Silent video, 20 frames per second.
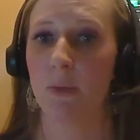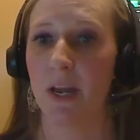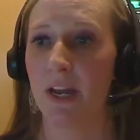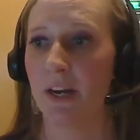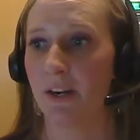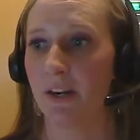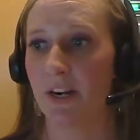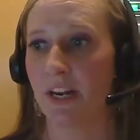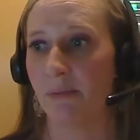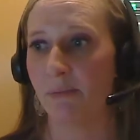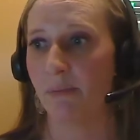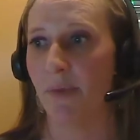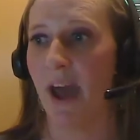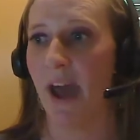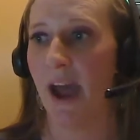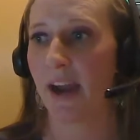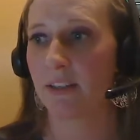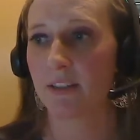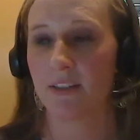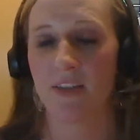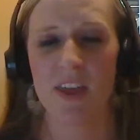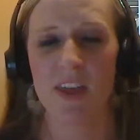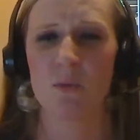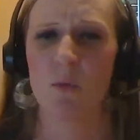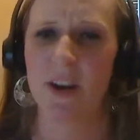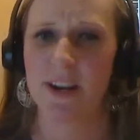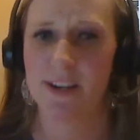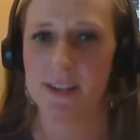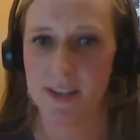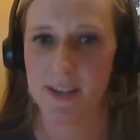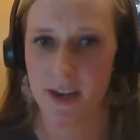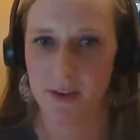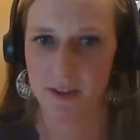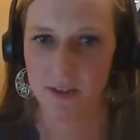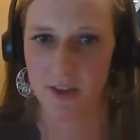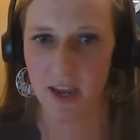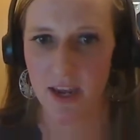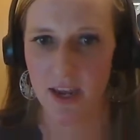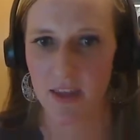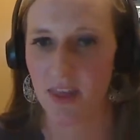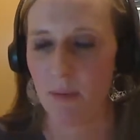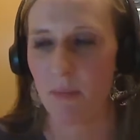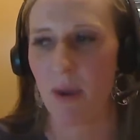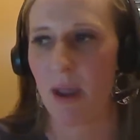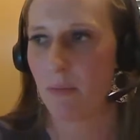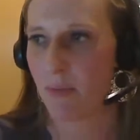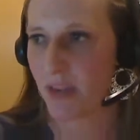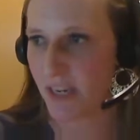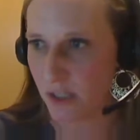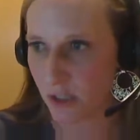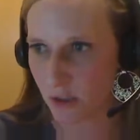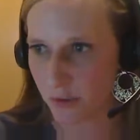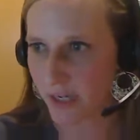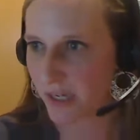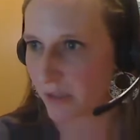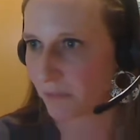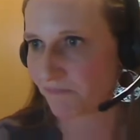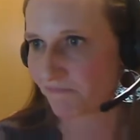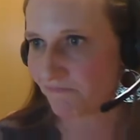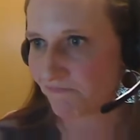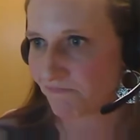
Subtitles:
better impact than what it sounds like they might be doing.